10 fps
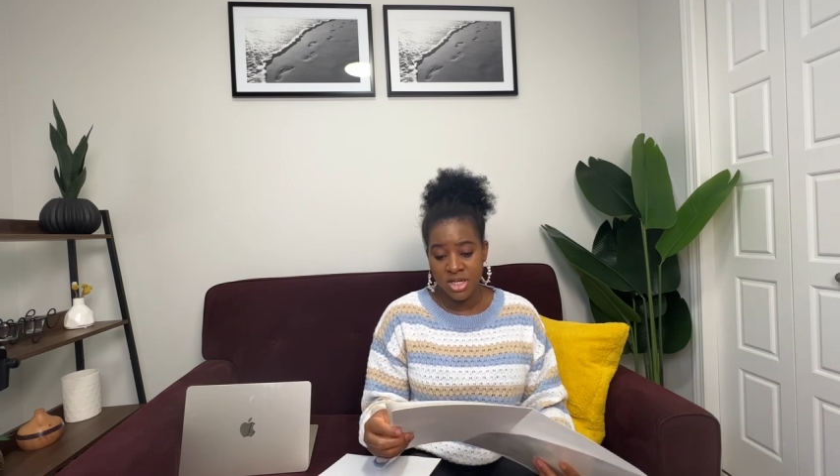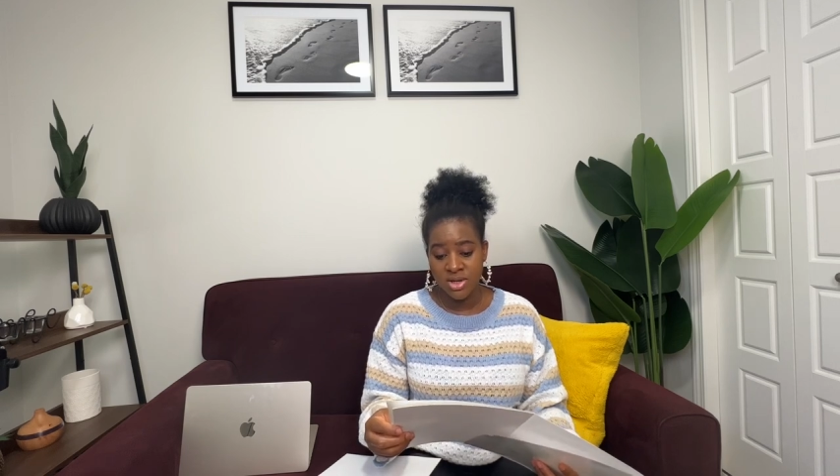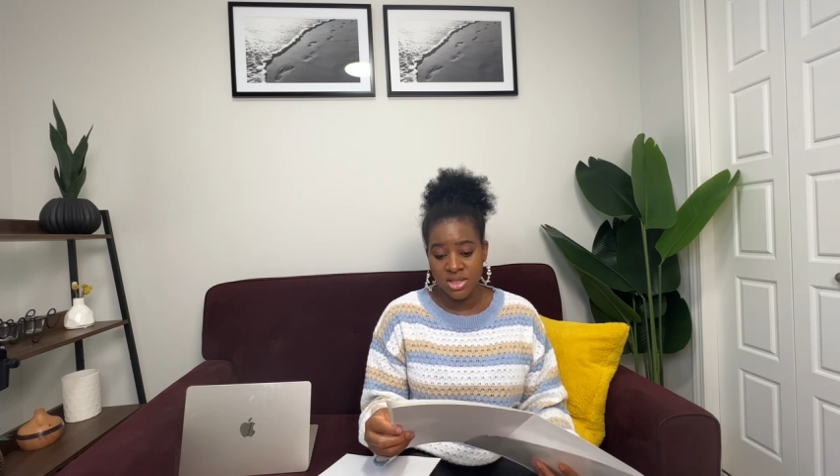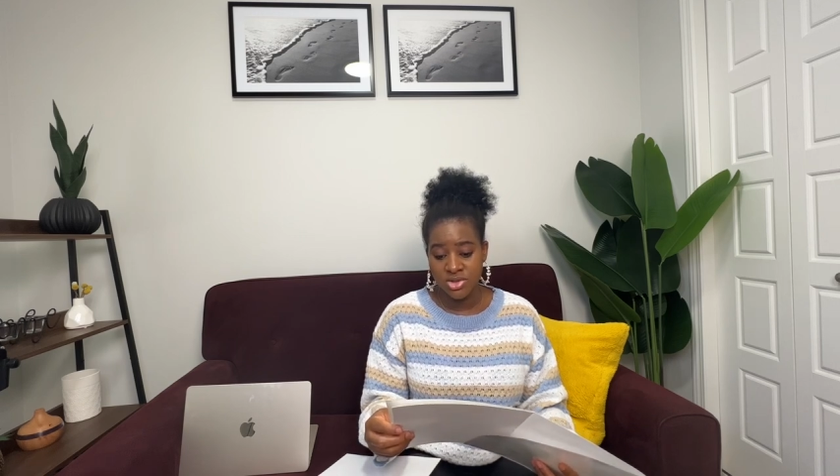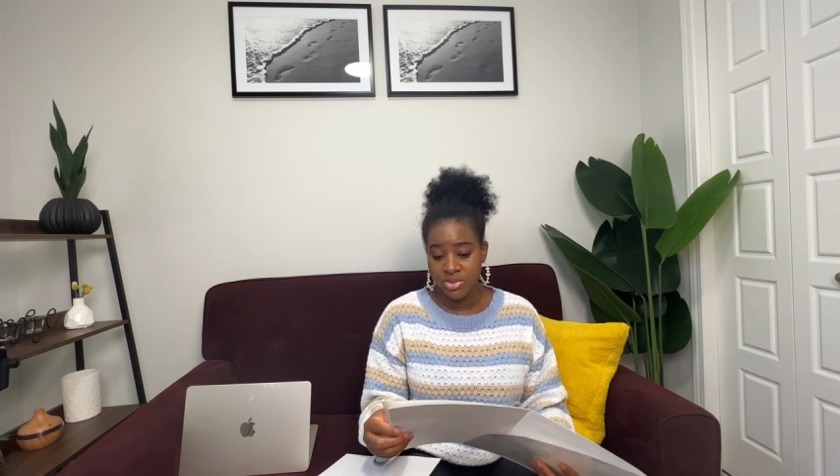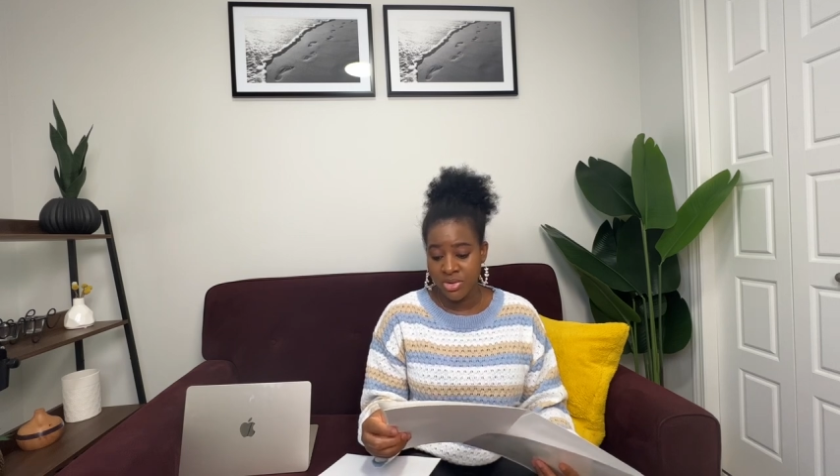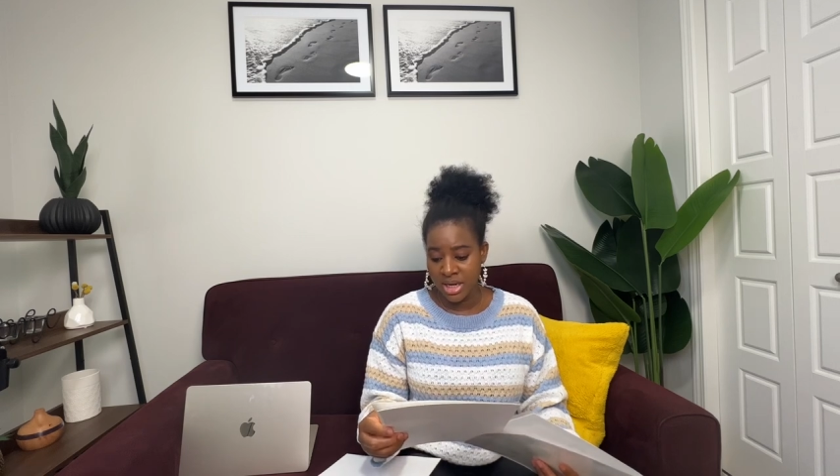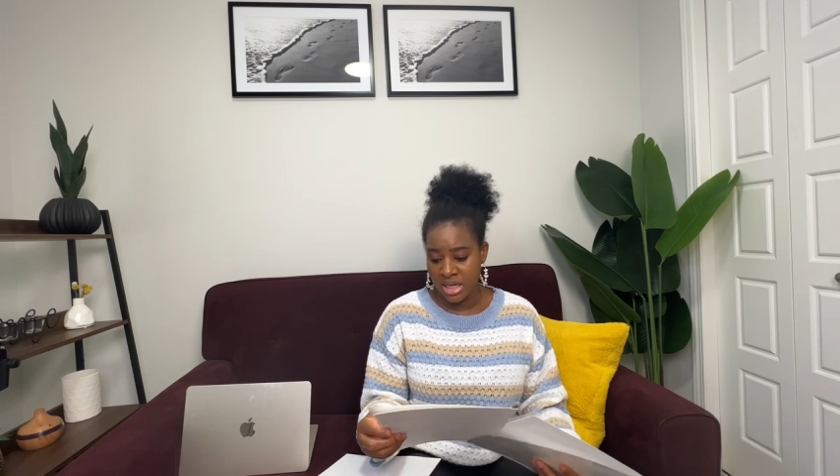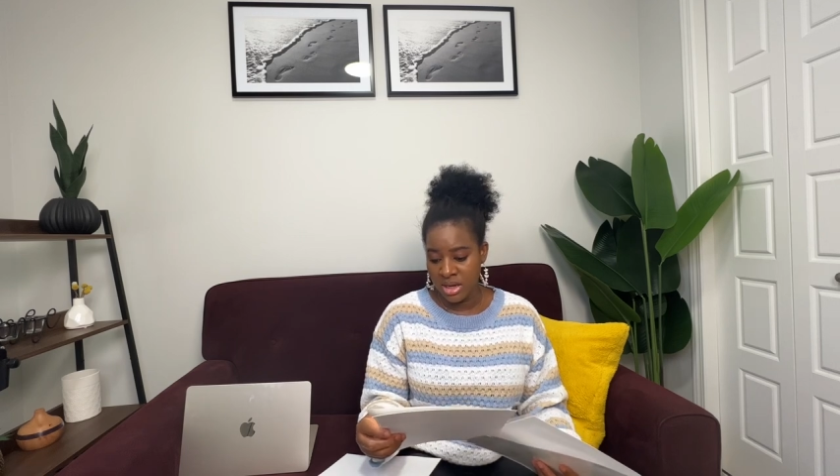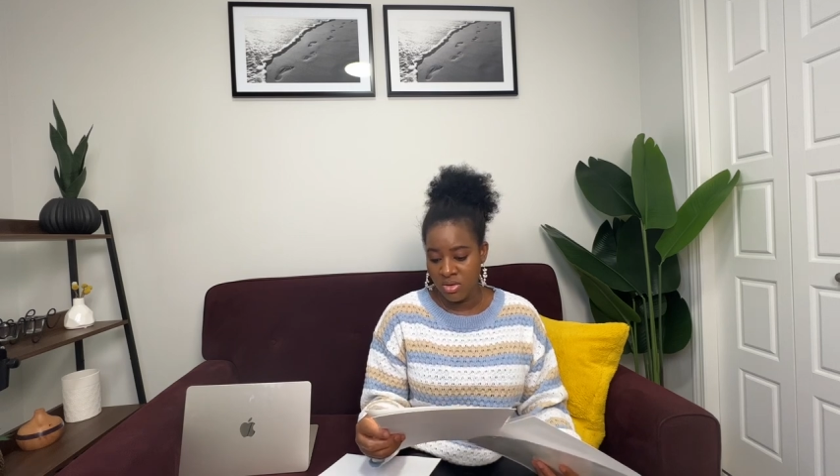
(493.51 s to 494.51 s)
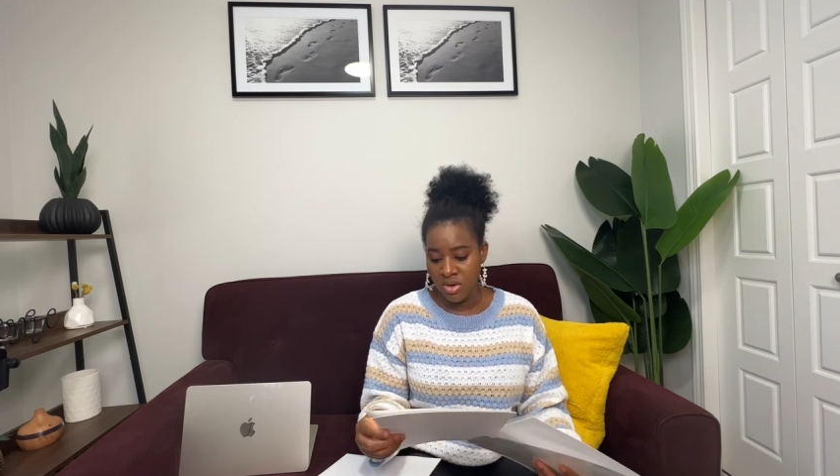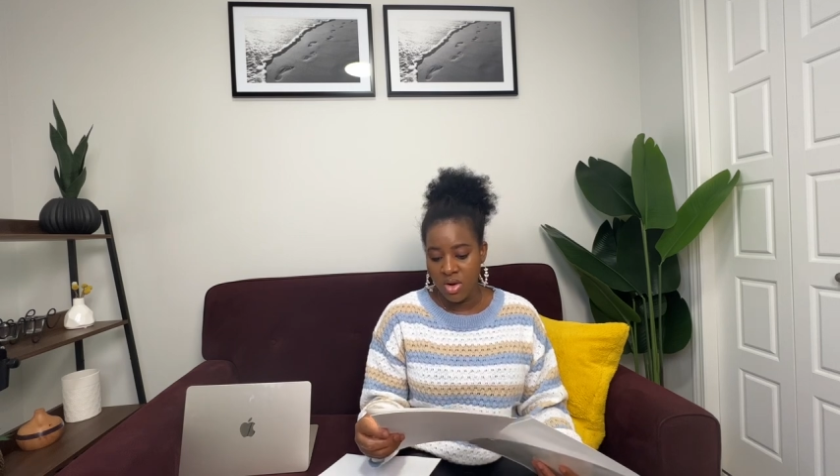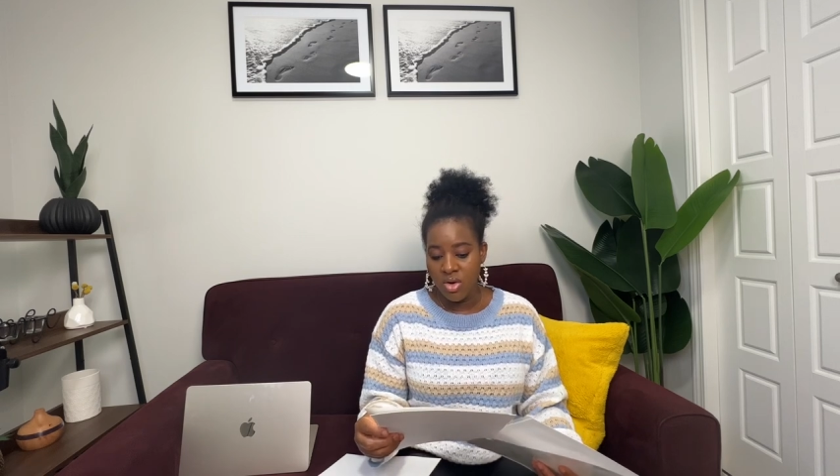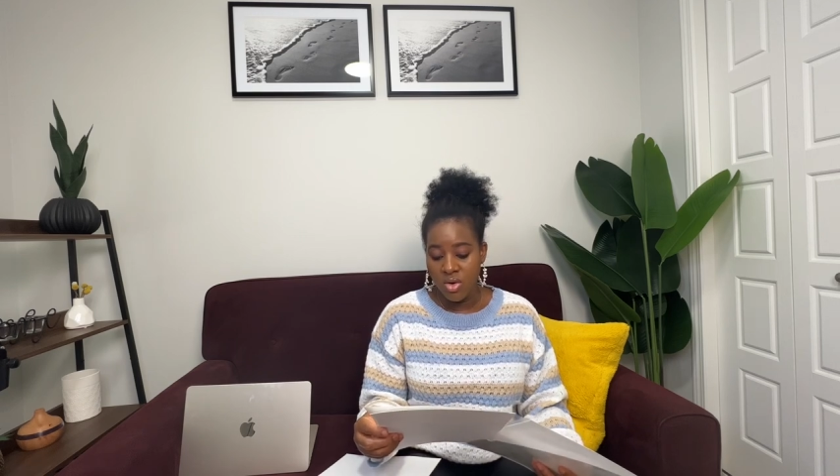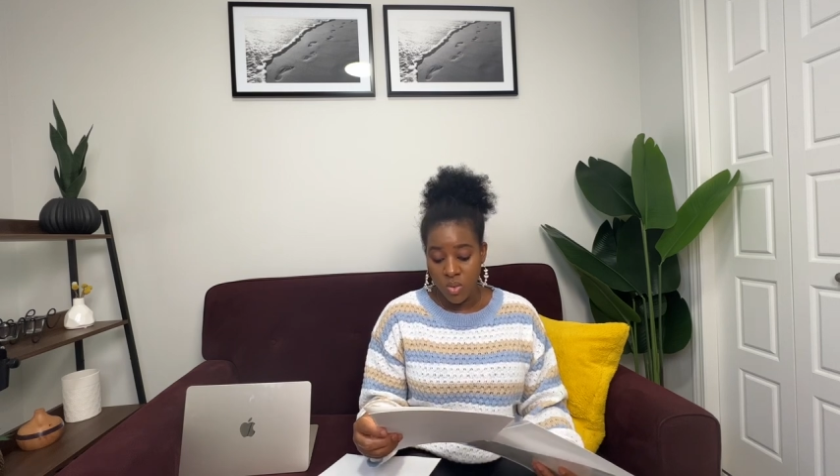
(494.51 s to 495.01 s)
transcript right now
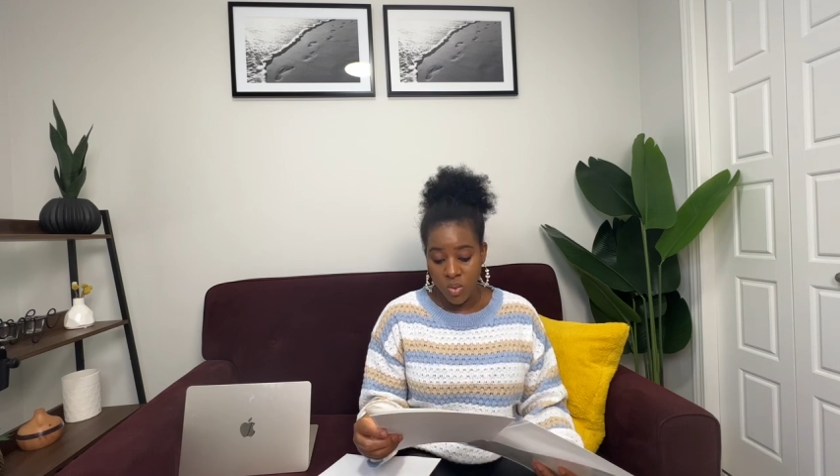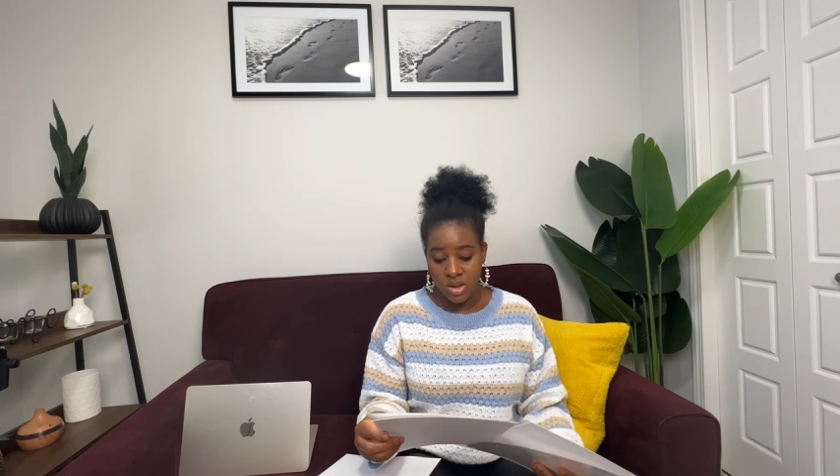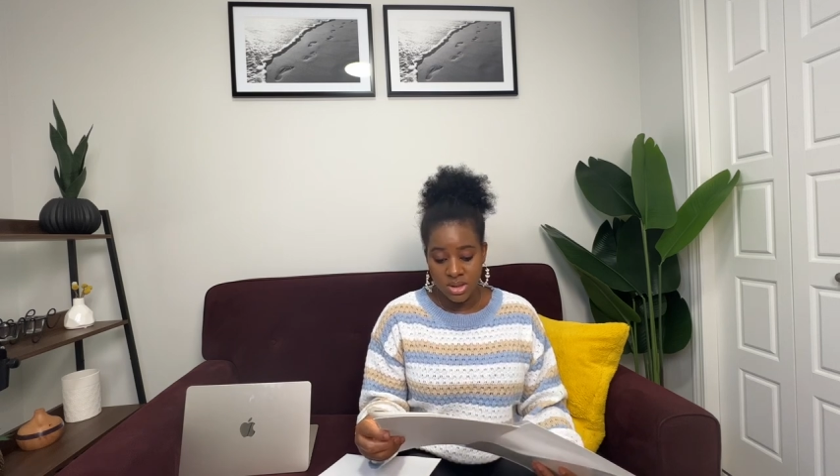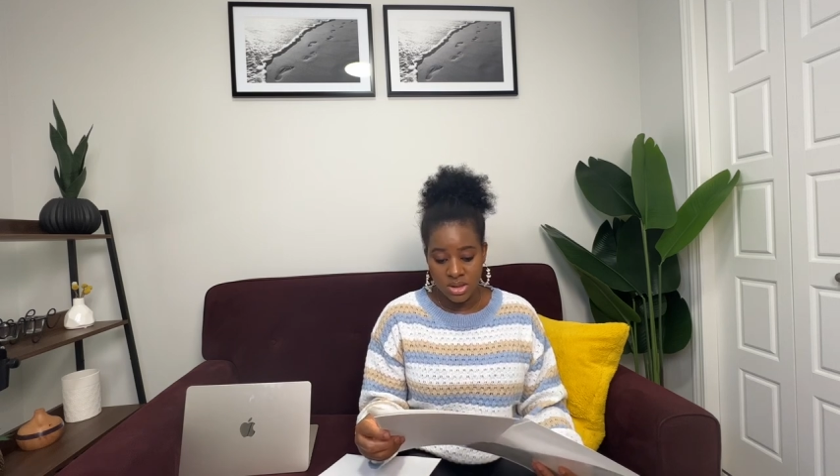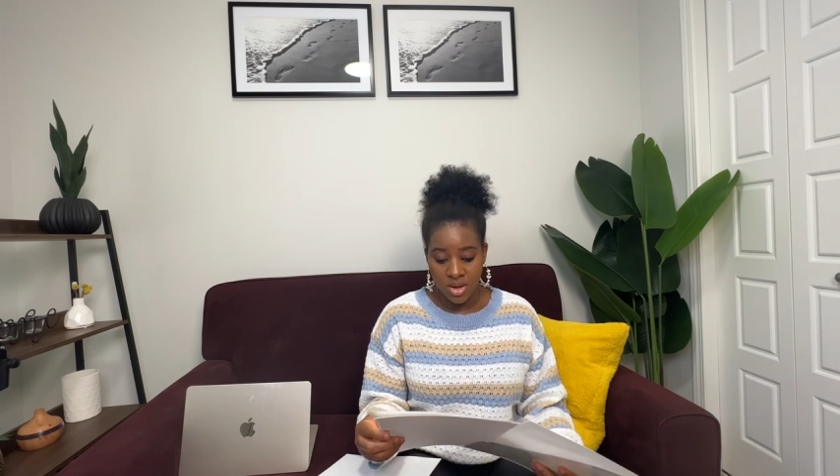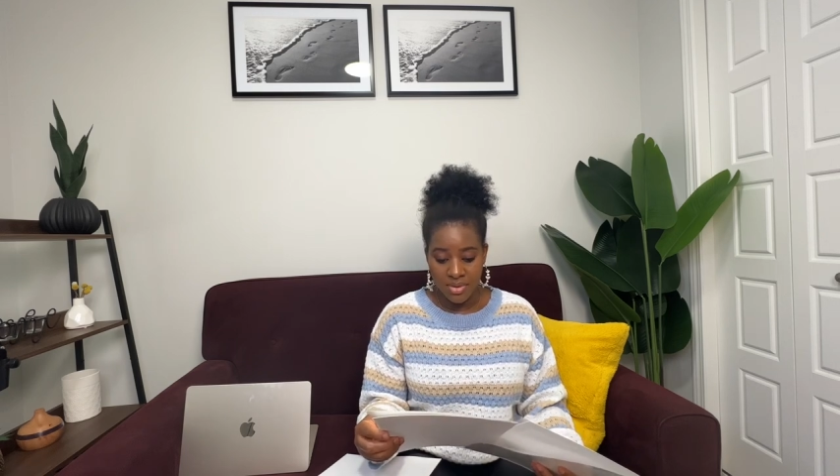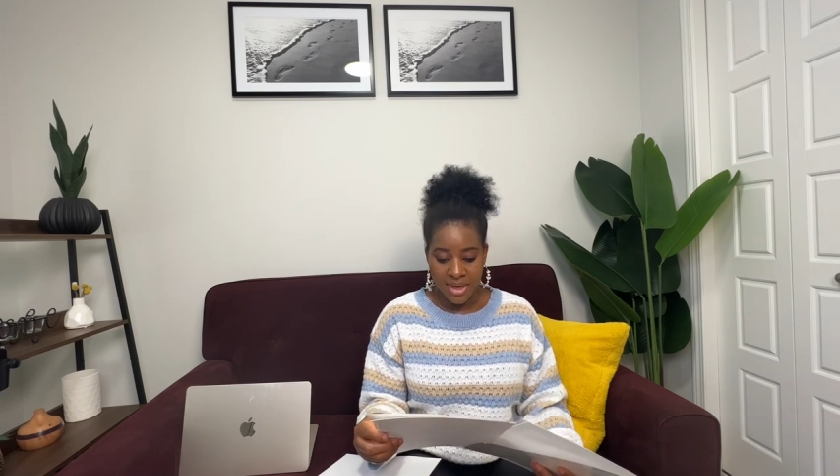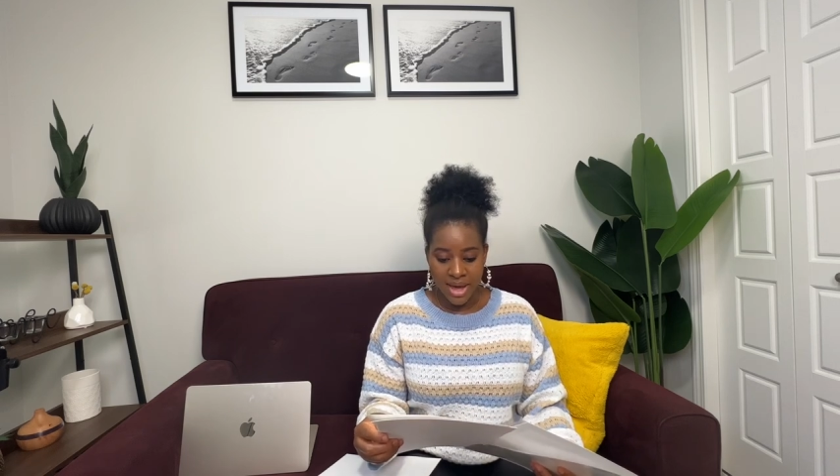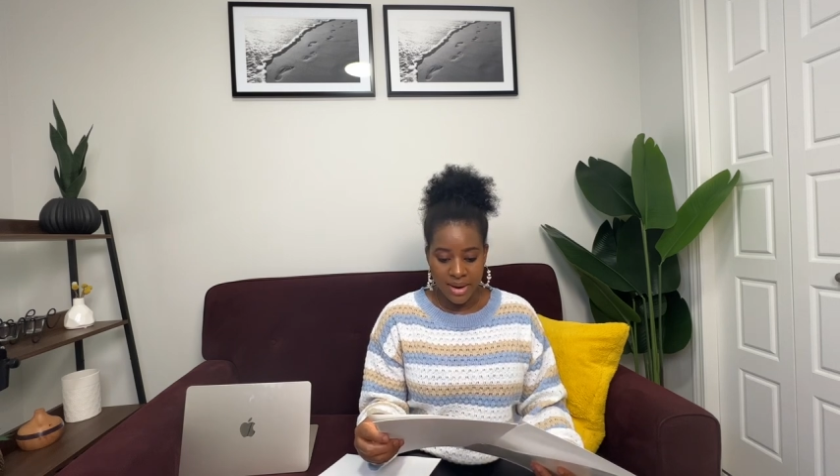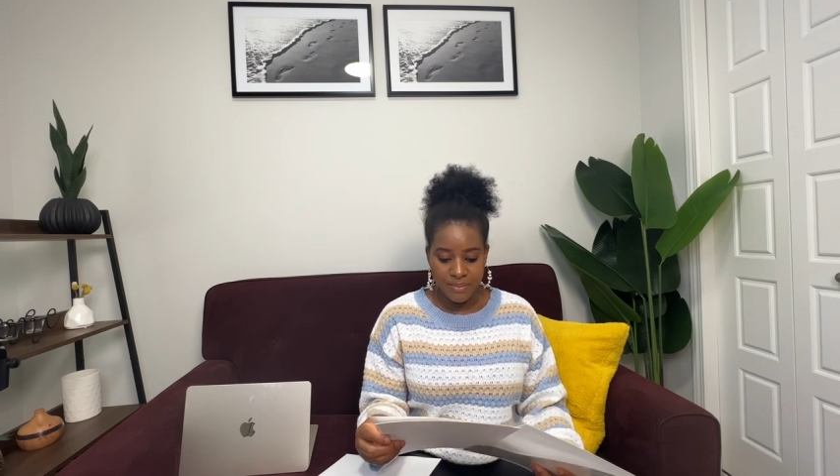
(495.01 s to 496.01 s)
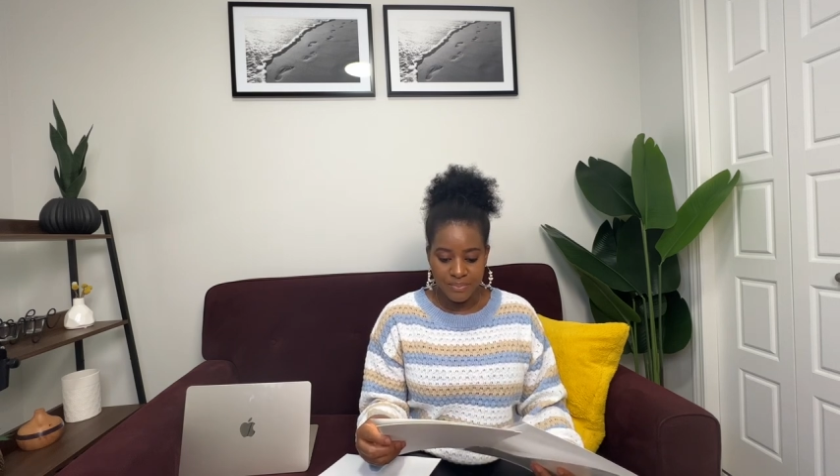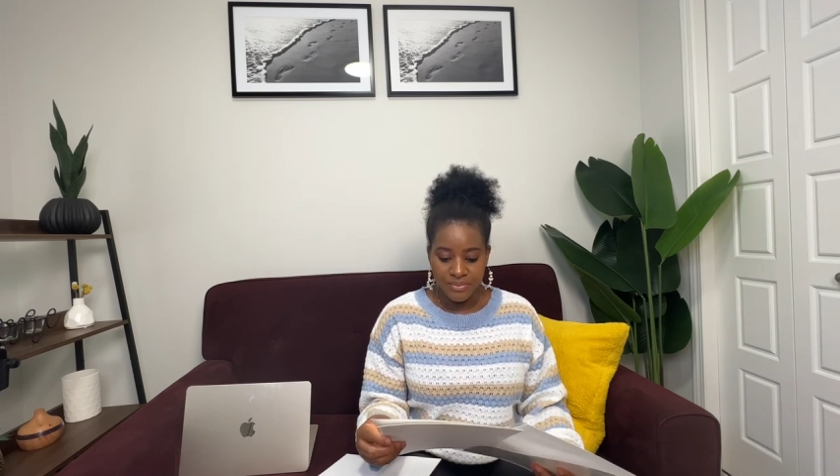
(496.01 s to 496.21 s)
was not there.